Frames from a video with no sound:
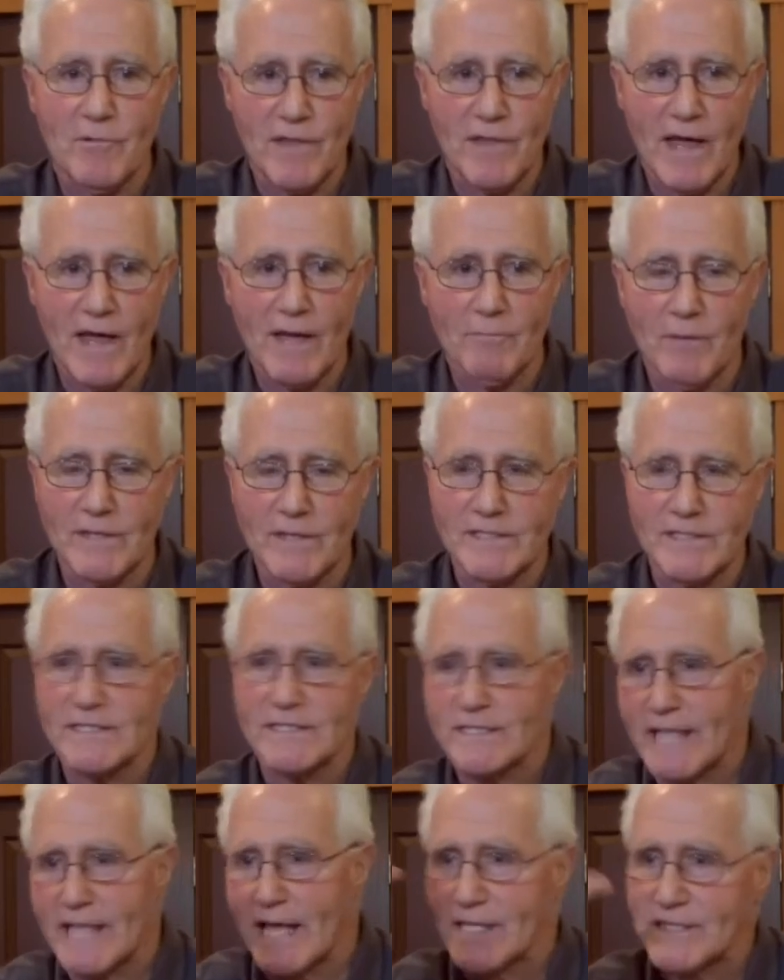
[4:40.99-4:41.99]
that. Plus it
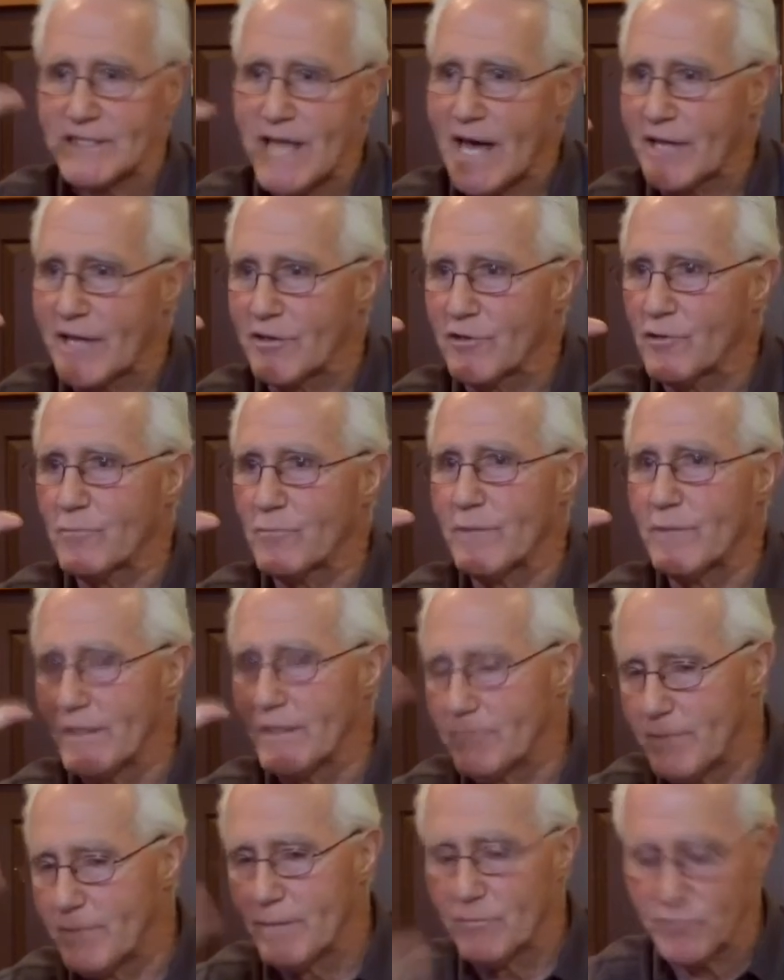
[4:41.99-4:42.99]
stands out a little bit
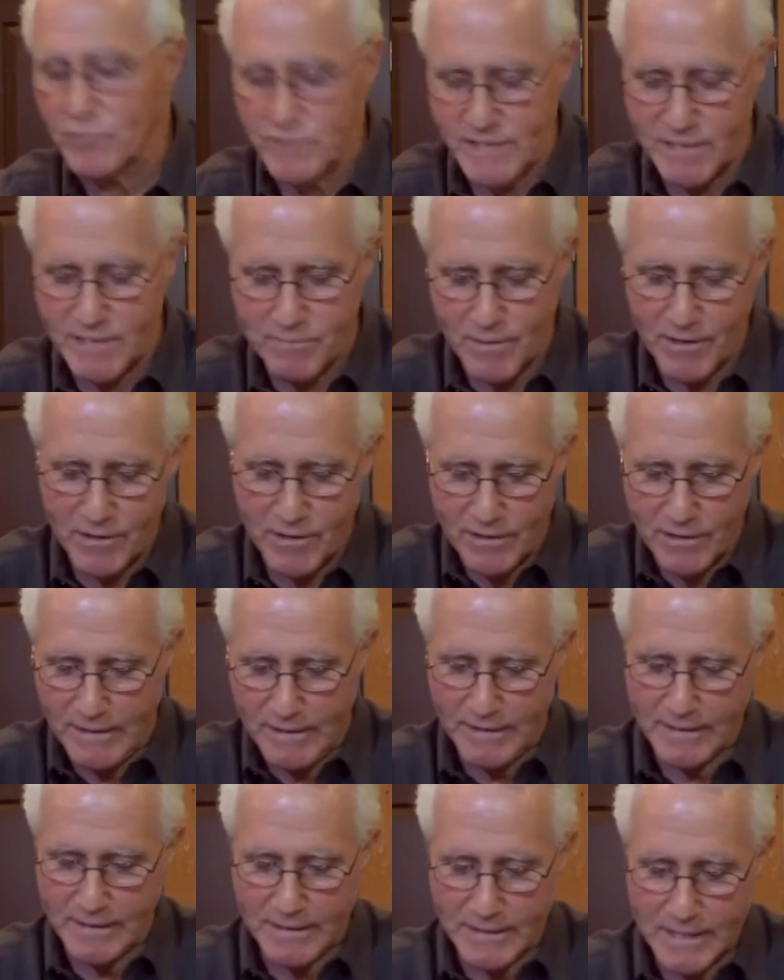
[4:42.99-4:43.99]
and people see it better.
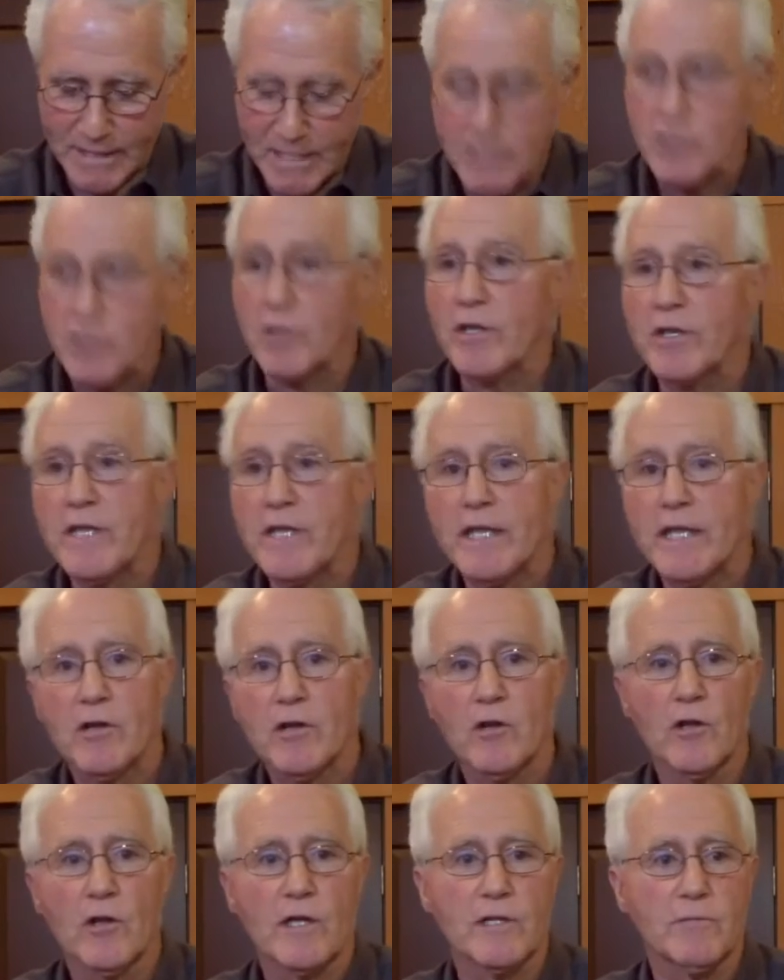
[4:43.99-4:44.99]
So you need to
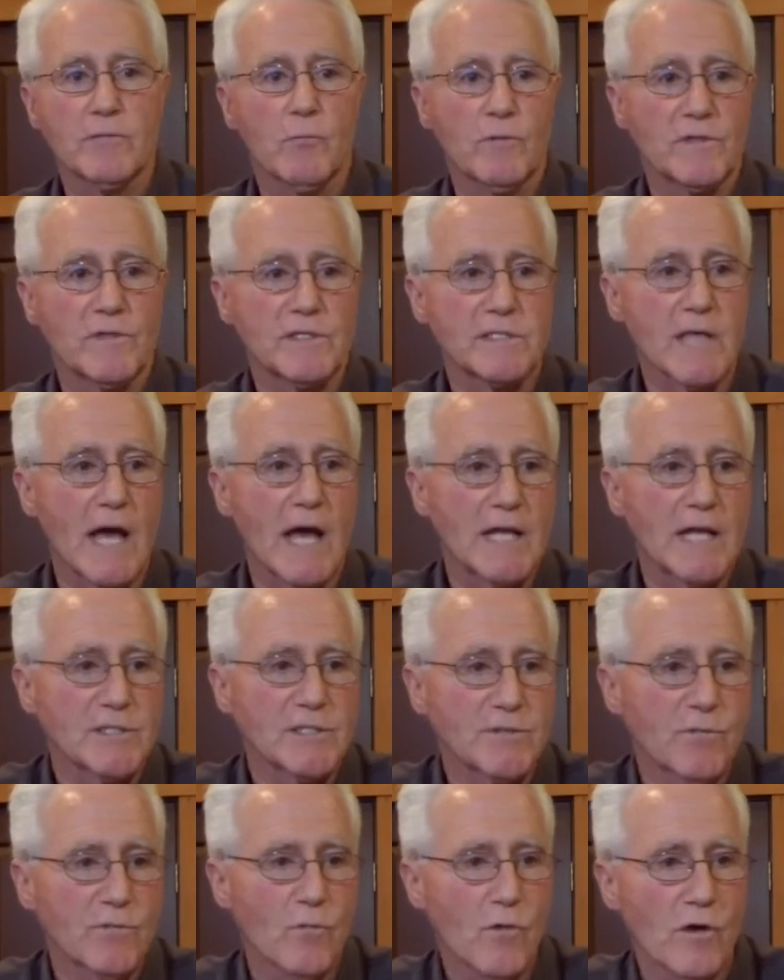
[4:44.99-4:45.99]
look at what the sign is
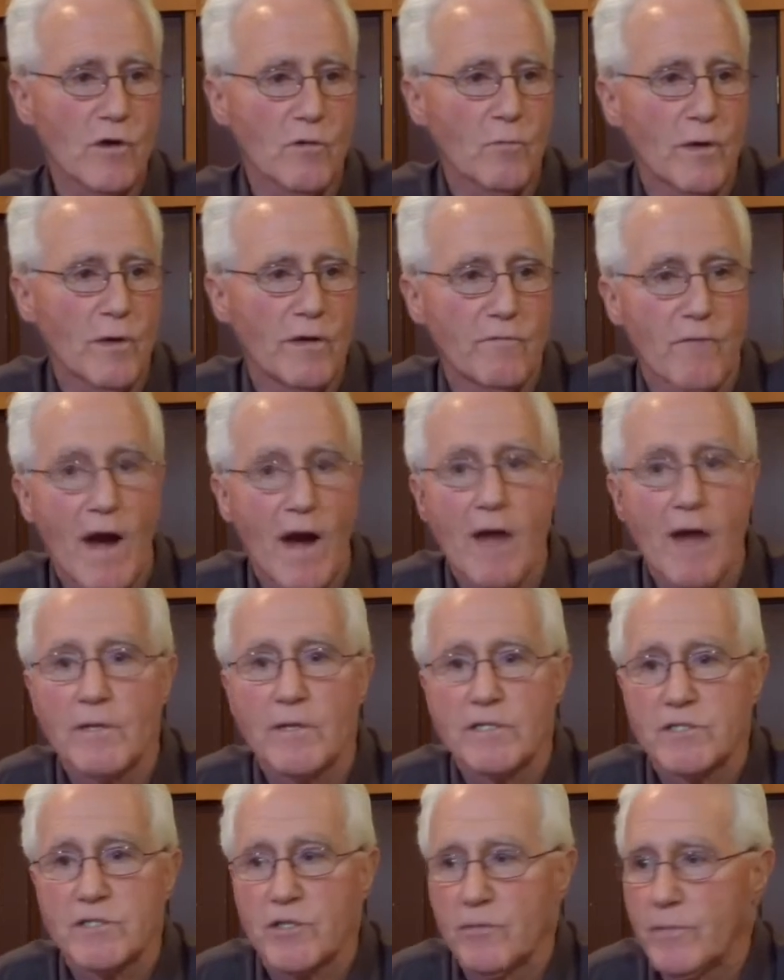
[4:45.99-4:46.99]
for and what environment
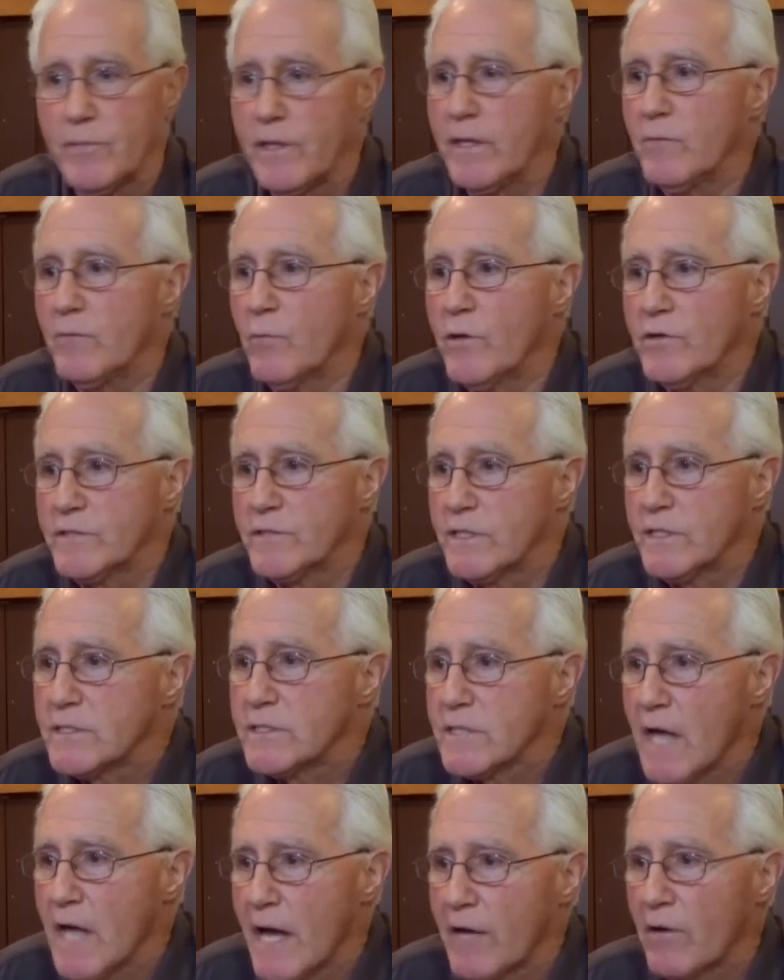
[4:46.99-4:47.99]
it's going to be in, whether it's
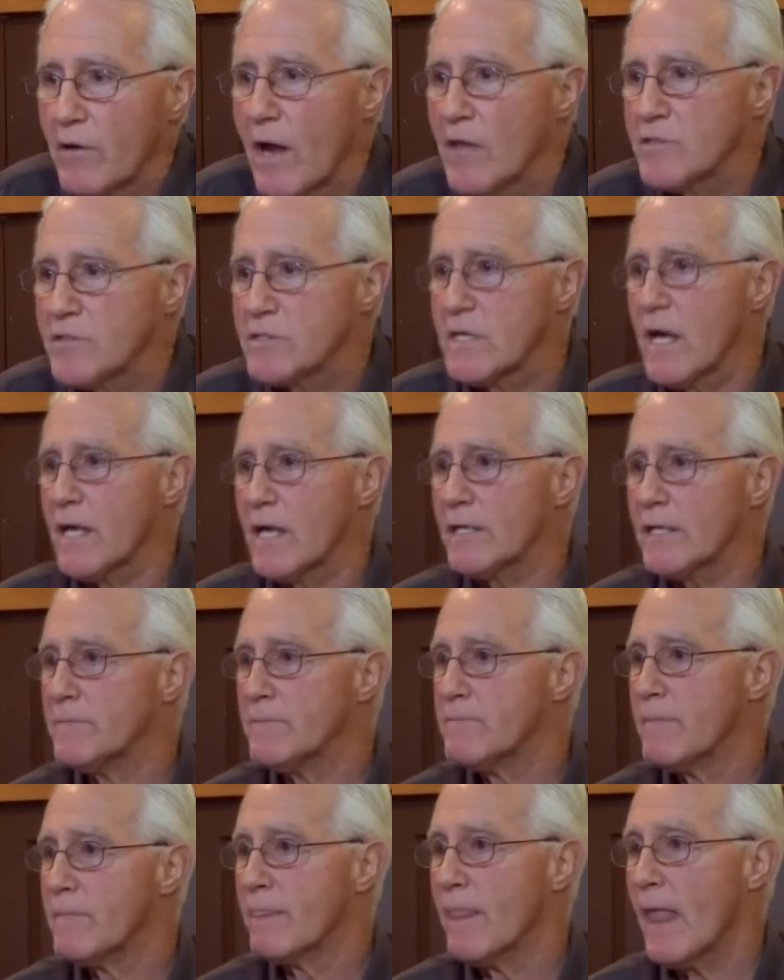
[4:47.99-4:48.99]
inside or outside,
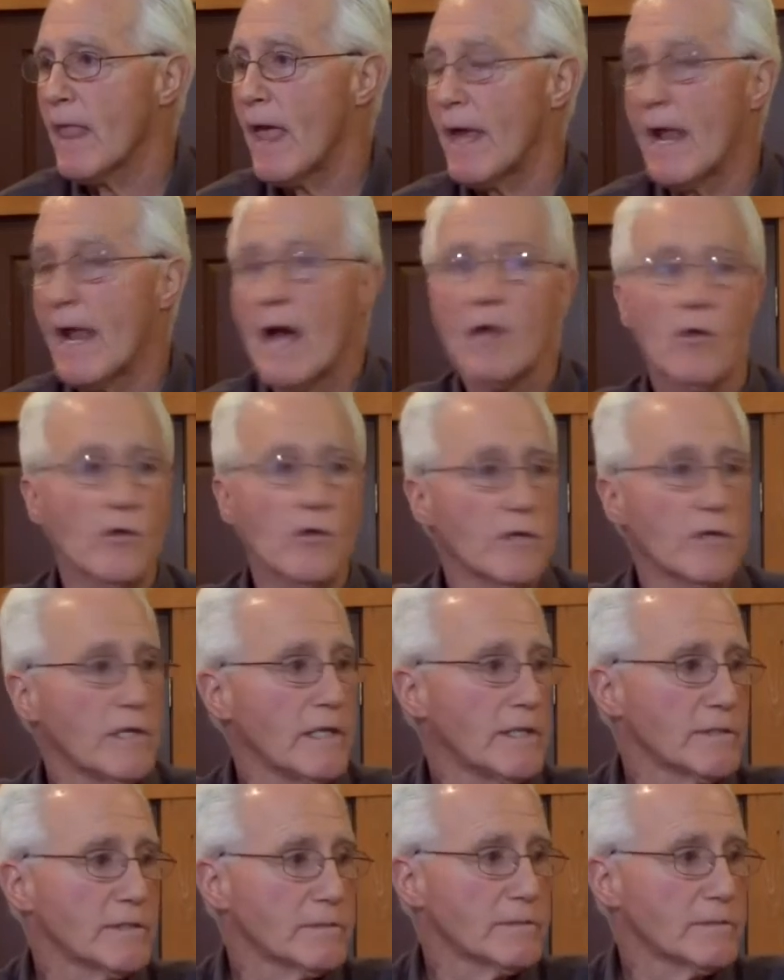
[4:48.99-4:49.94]
and how long you need to